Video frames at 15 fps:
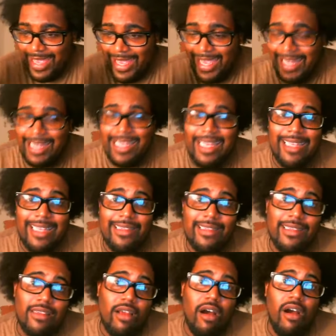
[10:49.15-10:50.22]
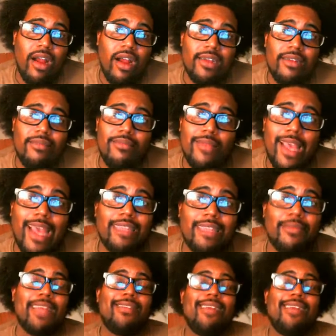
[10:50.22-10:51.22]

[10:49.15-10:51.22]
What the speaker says: It hits as hard as my